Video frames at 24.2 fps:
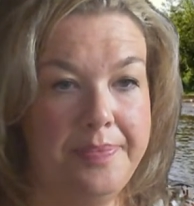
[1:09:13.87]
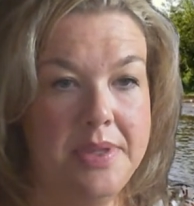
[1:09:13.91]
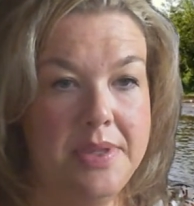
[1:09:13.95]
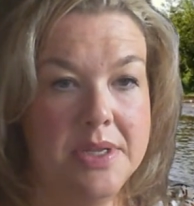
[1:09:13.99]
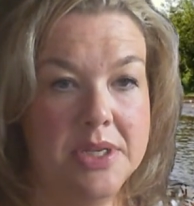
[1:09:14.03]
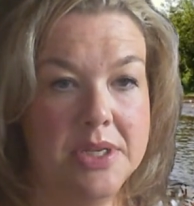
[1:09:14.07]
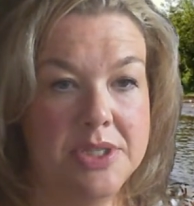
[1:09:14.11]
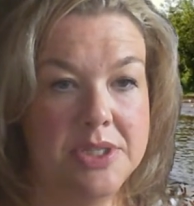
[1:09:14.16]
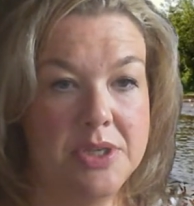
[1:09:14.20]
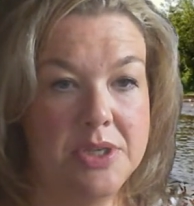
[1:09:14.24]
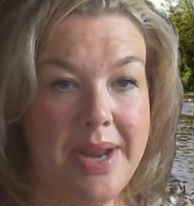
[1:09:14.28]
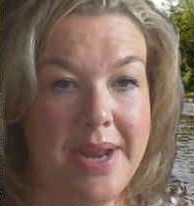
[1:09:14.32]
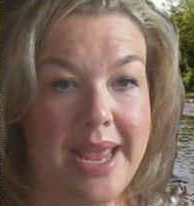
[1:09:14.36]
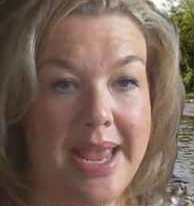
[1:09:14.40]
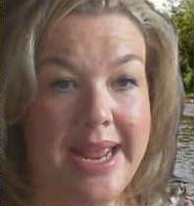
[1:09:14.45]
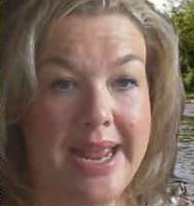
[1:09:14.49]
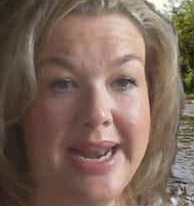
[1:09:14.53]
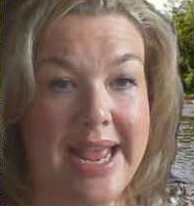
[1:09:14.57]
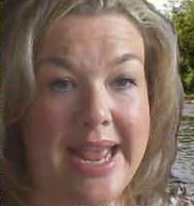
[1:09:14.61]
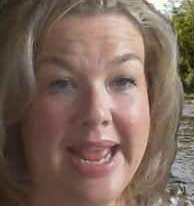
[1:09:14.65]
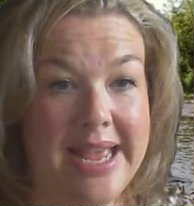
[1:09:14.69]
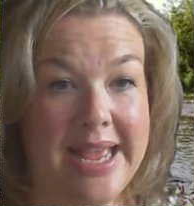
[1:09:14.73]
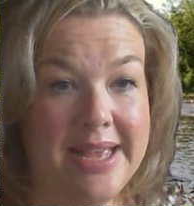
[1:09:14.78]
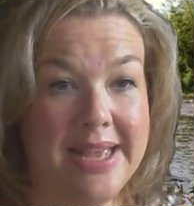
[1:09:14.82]
Zone
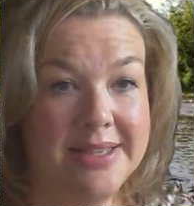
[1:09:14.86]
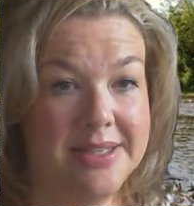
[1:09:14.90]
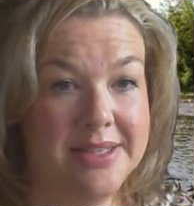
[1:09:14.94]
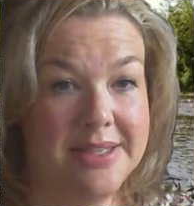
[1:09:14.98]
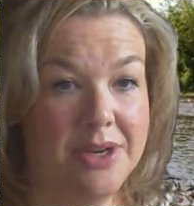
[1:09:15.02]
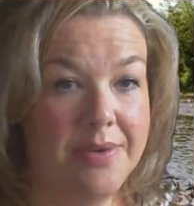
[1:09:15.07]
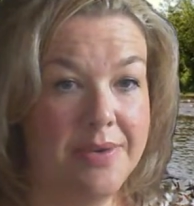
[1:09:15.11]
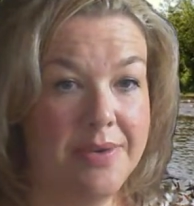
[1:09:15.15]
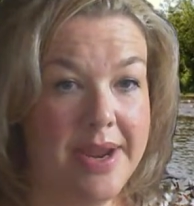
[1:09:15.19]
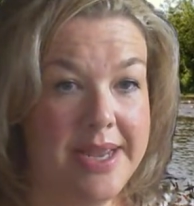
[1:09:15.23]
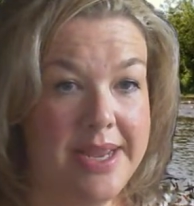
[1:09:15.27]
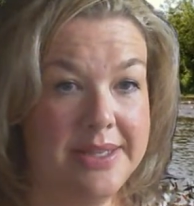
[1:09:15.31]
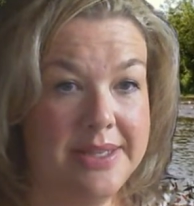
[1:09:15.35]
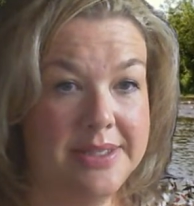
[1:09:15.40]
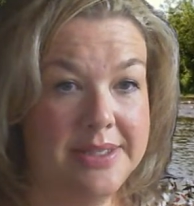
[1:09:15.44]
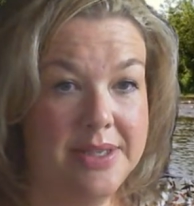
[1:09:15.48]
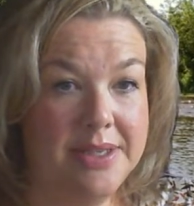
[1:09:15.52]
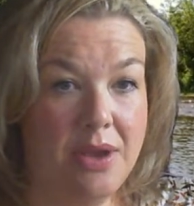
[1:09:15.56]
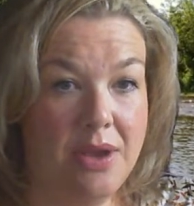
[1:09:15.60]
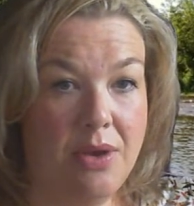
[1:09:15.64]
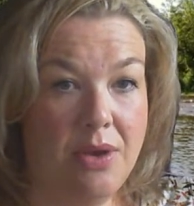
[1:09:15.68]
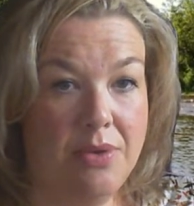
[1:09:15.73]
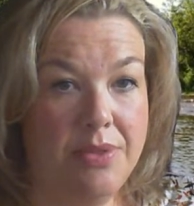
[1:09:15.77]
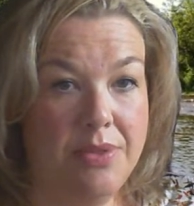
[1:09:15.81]
8A is a great
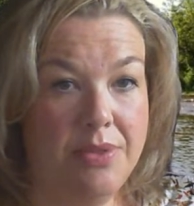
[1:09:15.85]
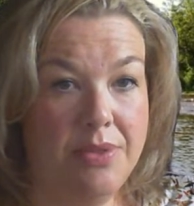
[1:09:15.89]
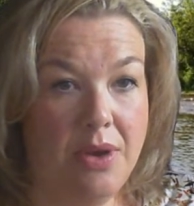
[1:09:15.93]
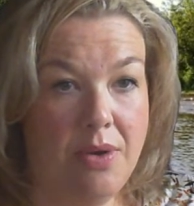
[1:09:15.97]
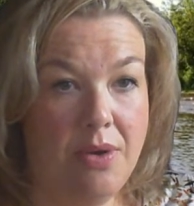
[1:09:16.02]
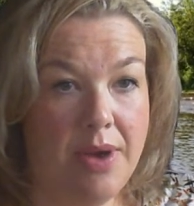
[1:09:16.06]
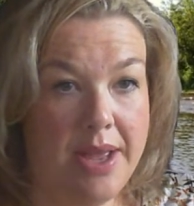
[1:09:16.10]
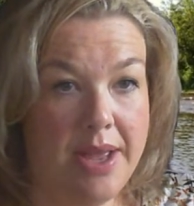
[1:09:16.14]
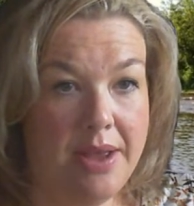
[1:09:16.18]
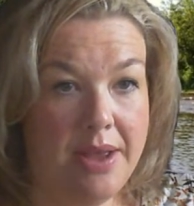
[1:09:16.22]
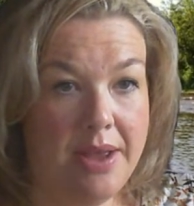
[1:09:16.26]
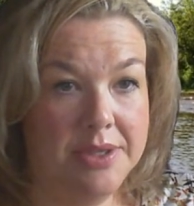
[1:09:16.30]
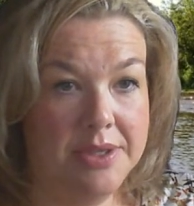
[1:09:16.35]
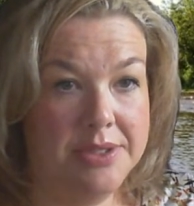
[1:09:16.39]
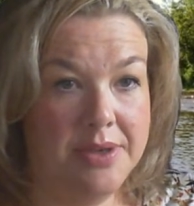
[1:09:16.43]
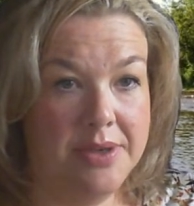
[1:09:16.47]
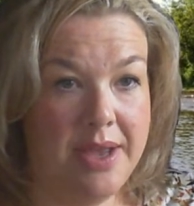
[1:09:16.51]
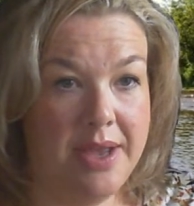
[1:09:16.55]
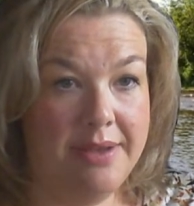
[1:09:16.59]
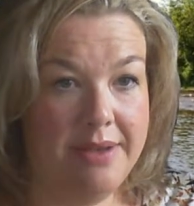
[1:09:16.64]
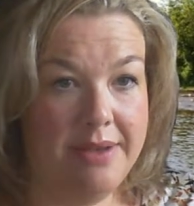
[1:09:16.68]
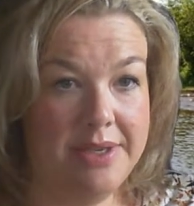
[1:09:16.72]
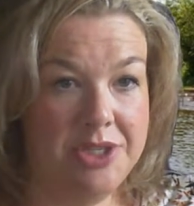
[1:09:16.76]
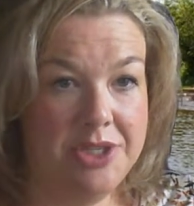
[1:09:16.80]
zone, though I also
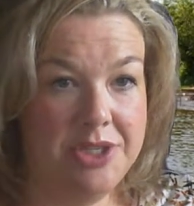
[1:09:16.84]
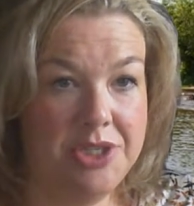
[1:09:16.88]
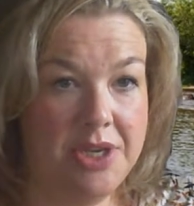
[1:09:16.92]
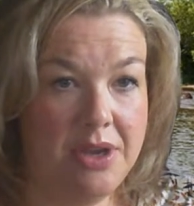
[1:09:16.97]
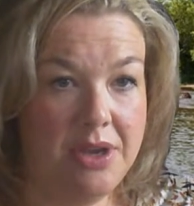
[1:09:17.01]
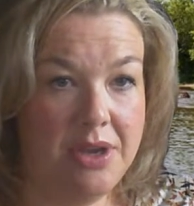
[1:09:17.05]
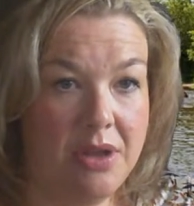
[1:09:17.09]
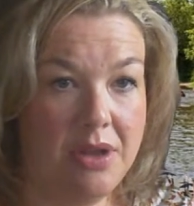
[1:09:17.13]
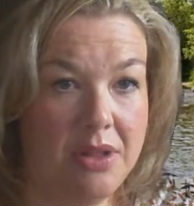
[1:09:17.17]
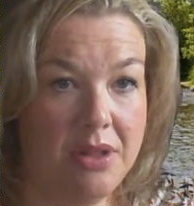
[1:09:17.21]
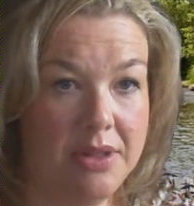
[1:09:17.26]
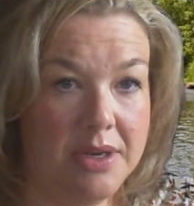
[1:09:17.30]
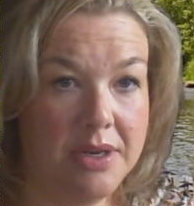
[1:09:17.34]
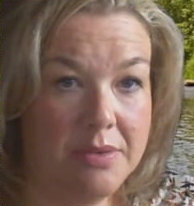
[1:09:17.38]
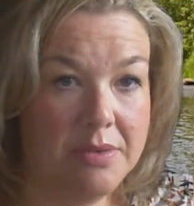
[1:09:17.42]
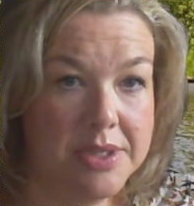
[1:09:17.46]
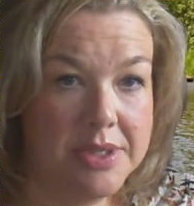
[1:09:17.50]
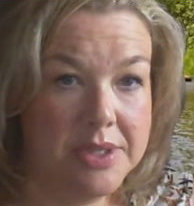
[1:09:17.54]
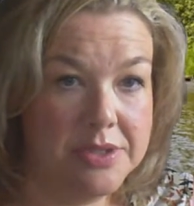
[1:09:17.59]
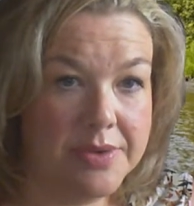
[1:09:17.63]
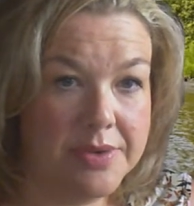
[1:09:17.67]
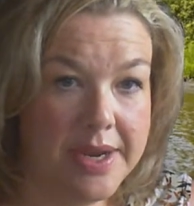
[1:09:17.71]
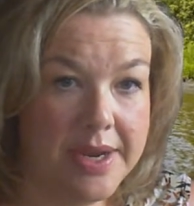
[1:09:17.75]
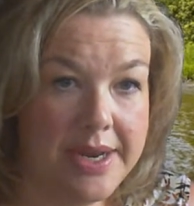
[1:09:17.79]
have lychee, all little
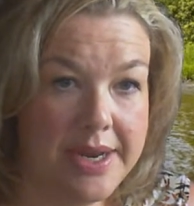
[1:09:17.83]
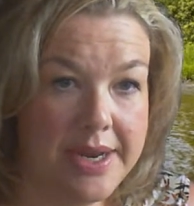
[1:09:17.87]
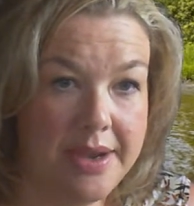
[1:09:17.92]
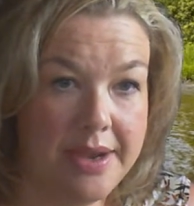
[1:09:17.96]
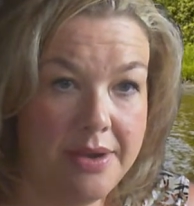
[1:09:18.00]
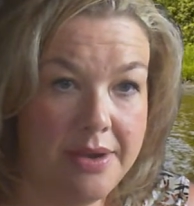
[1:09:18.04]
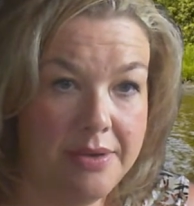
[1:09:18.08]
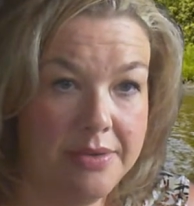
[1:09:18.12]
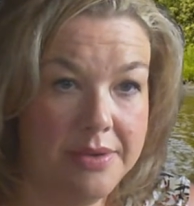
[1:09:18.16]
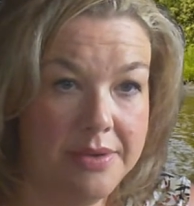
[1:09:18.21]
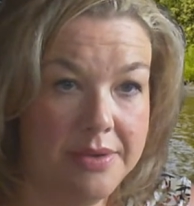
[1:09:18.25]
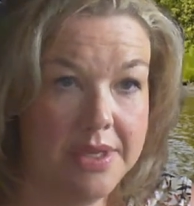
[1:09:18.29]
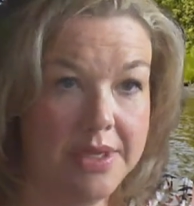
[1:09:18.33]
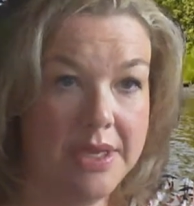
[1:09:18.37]
ones right now.